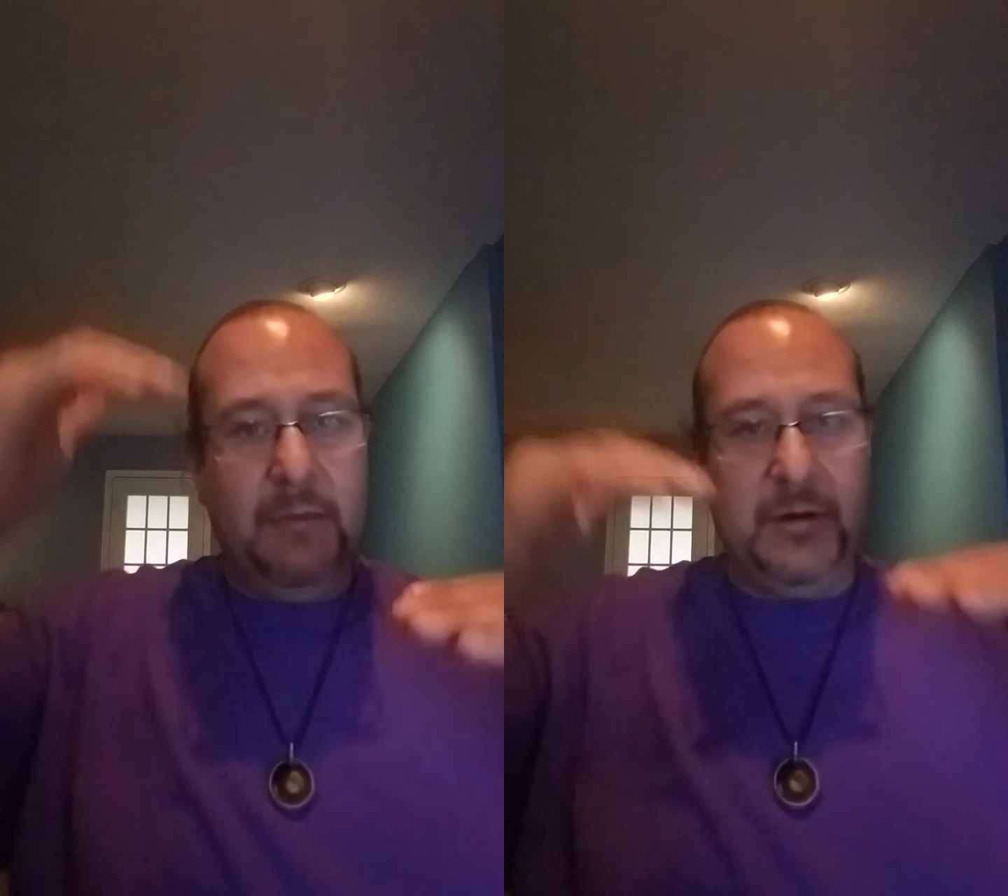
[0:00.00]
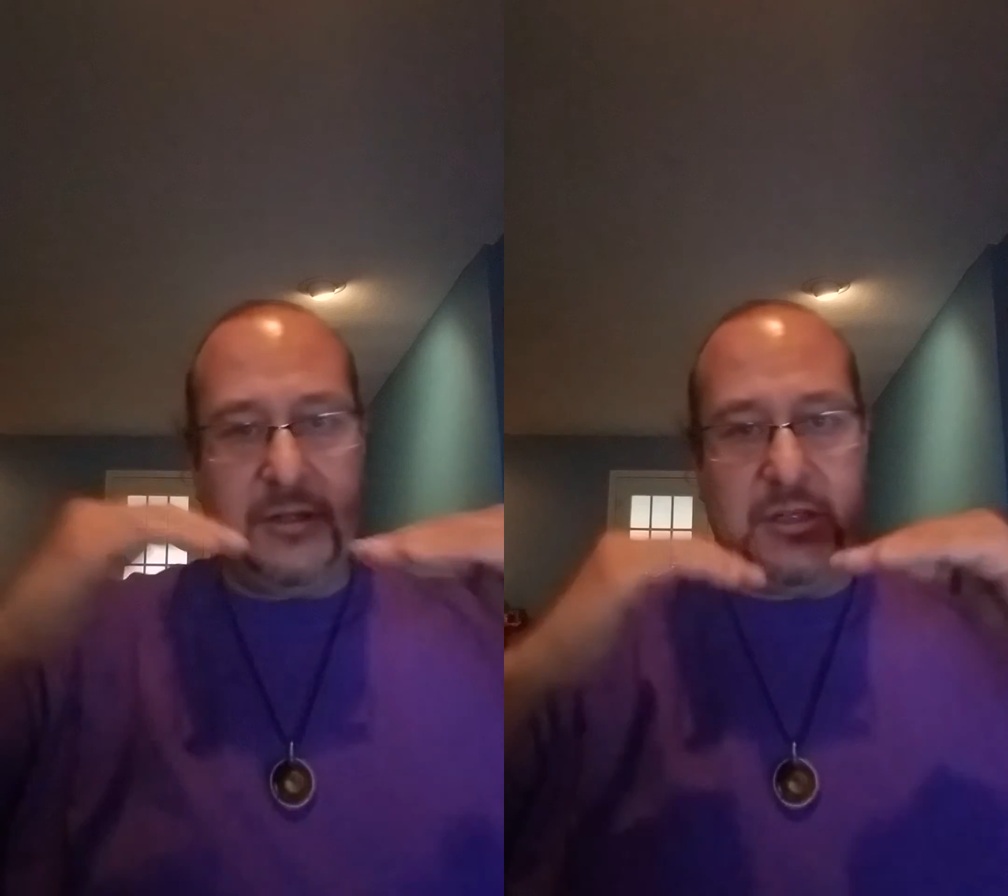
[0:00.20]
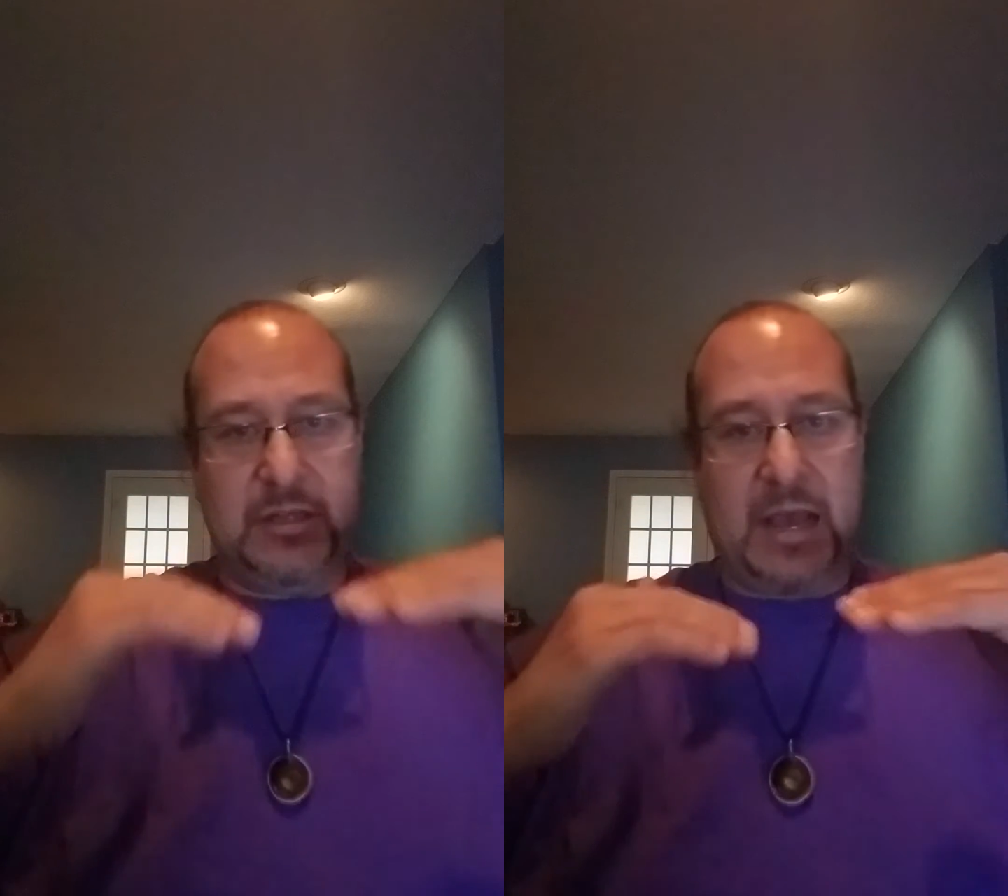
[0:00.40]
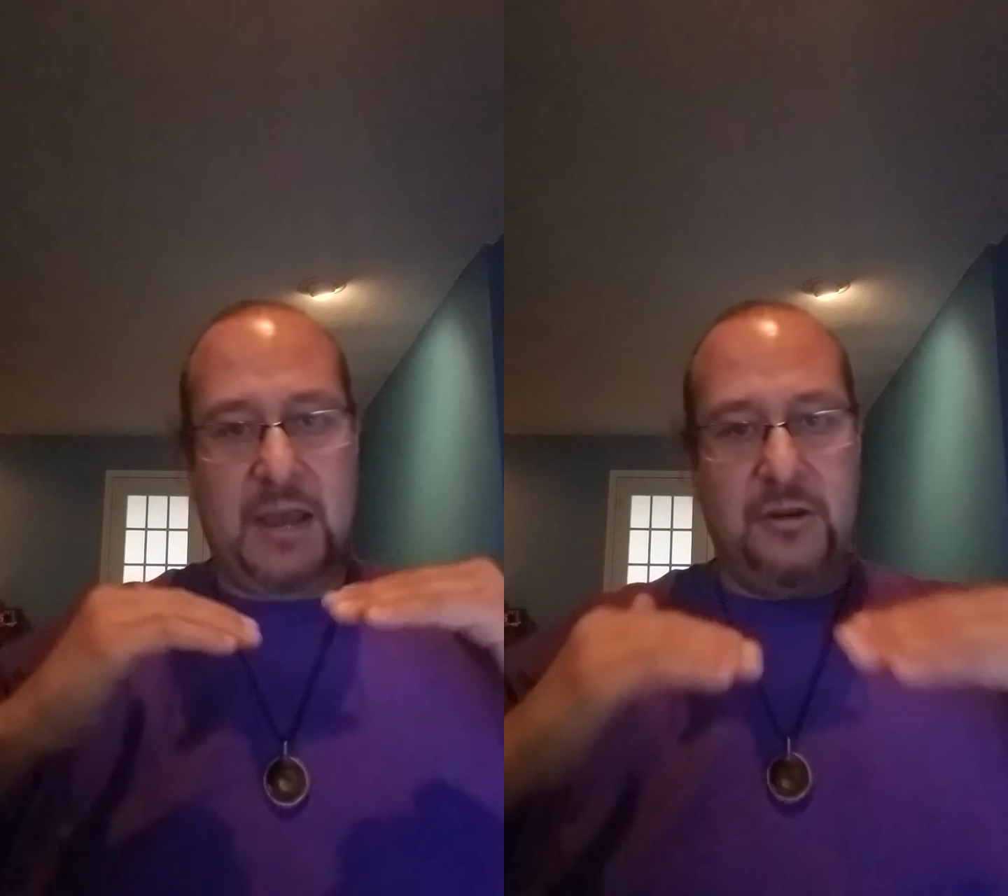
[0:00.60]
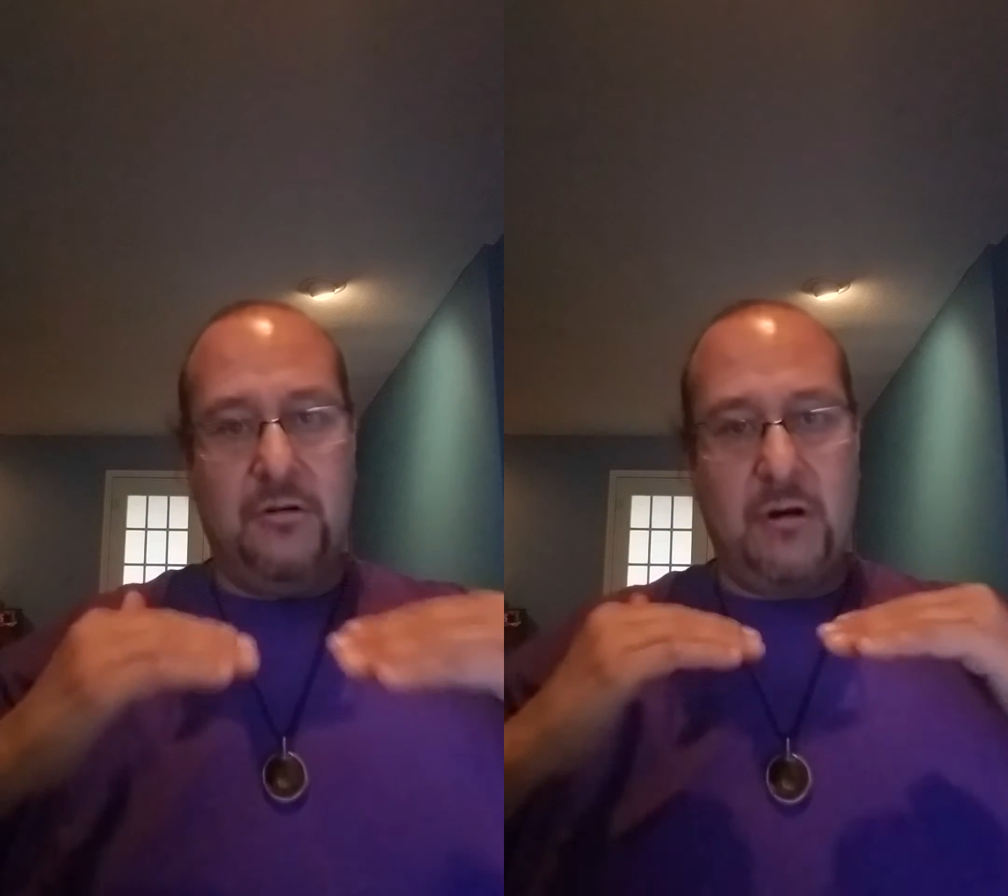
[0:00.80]
but just
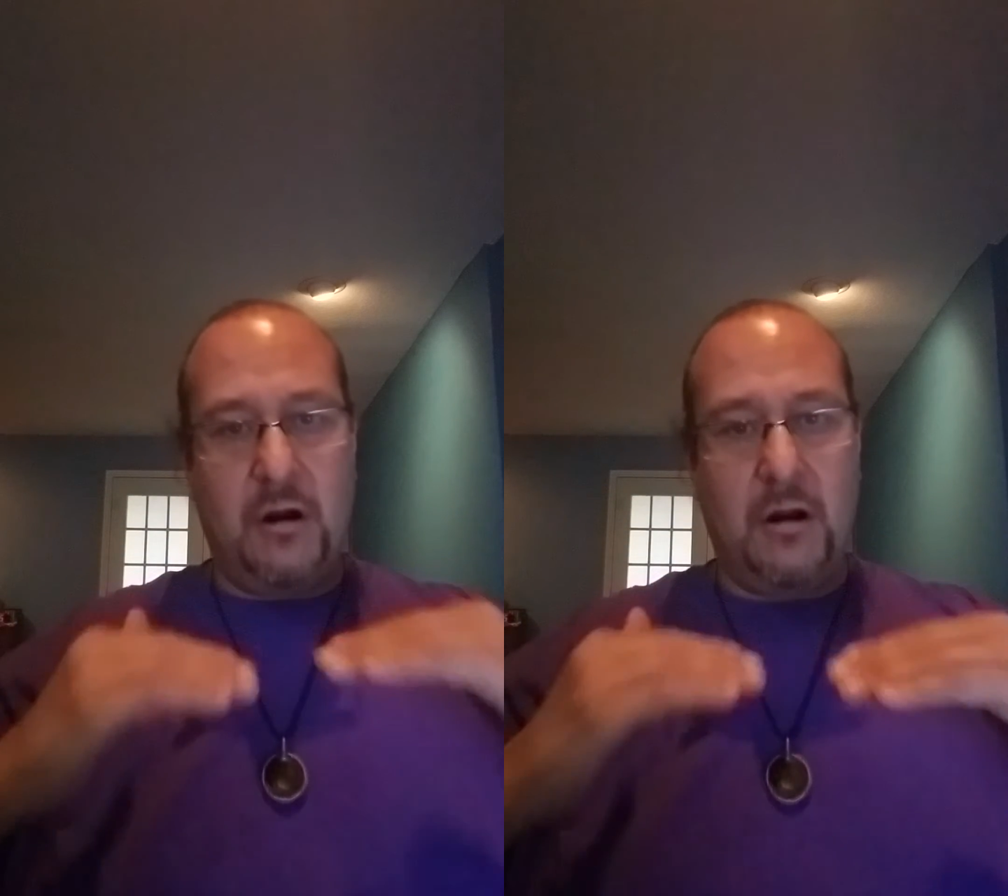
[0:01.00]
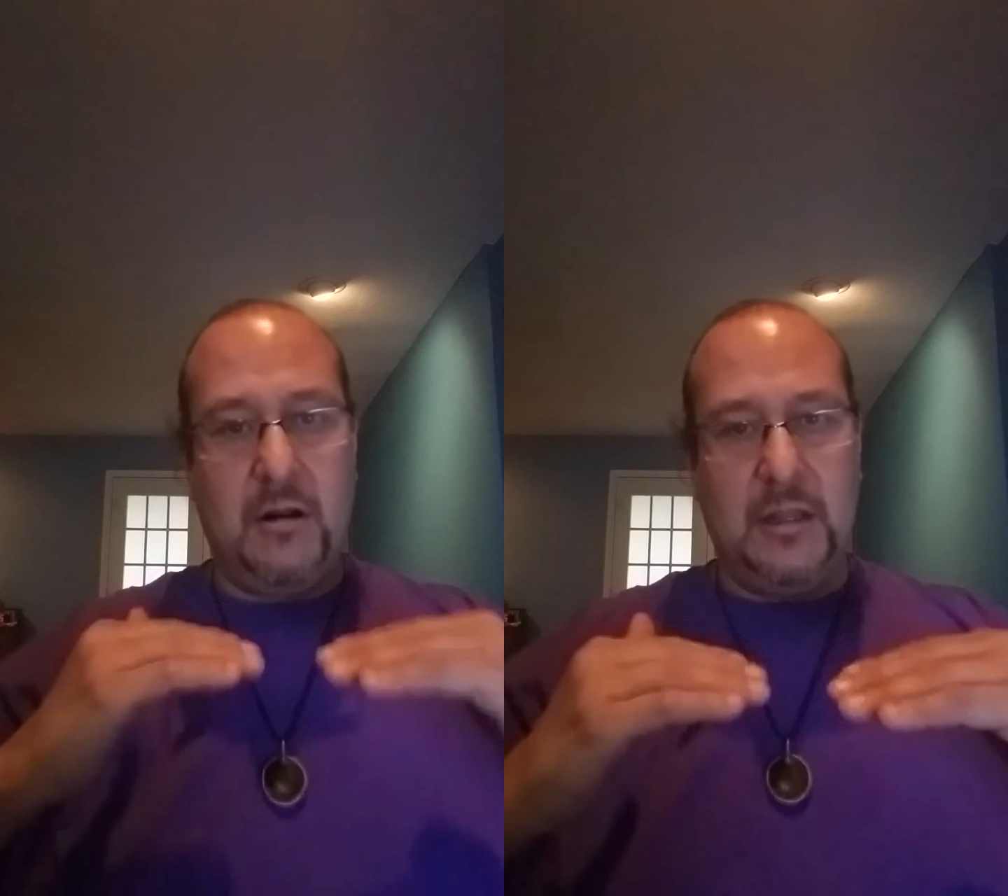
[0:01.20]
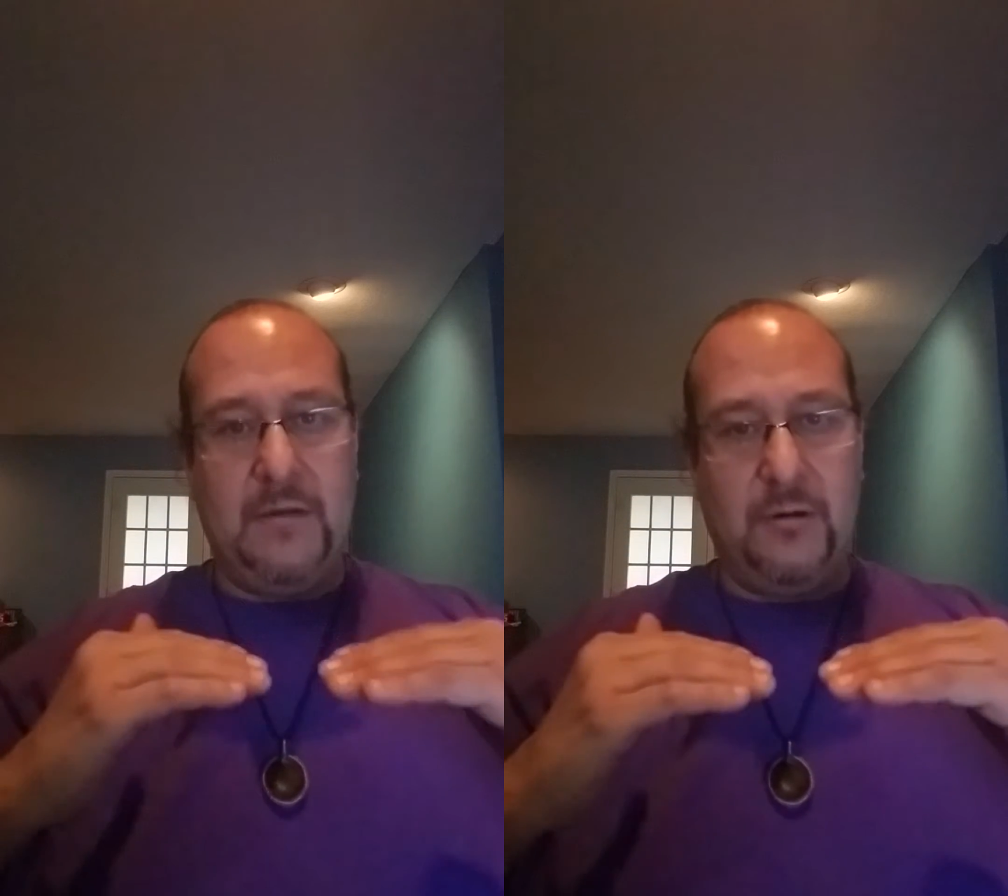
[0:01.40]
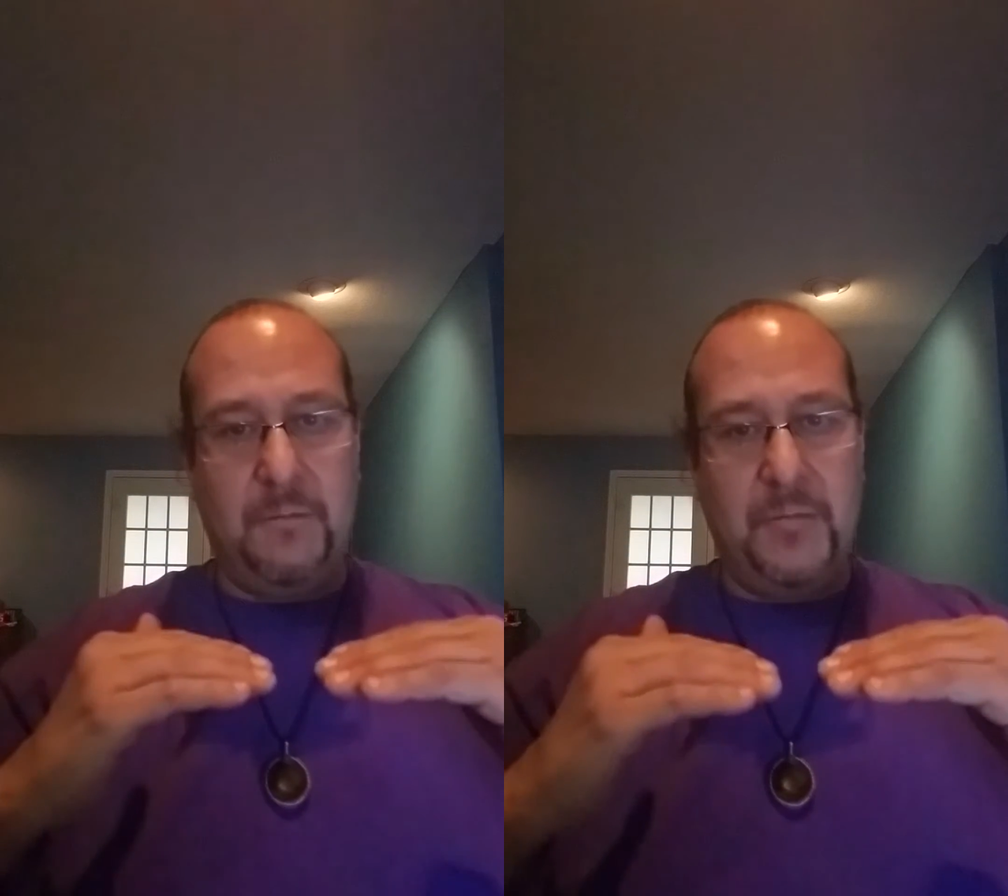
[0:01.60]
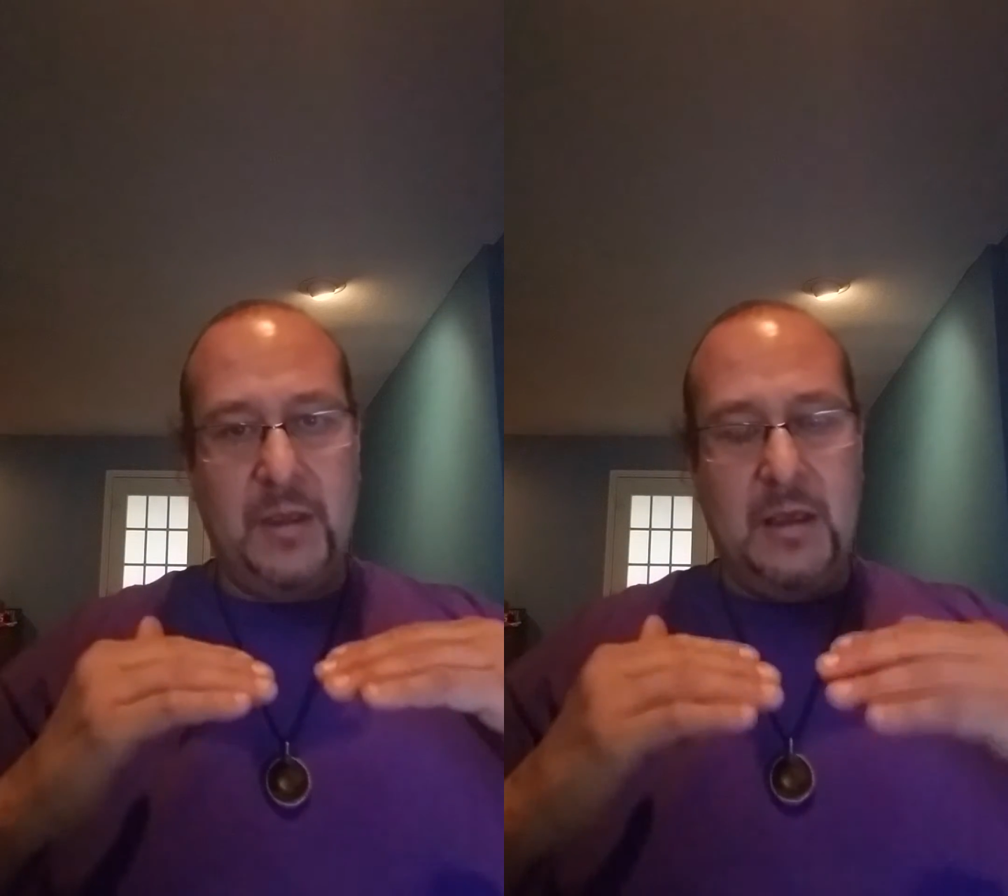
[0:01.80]
at your heart level,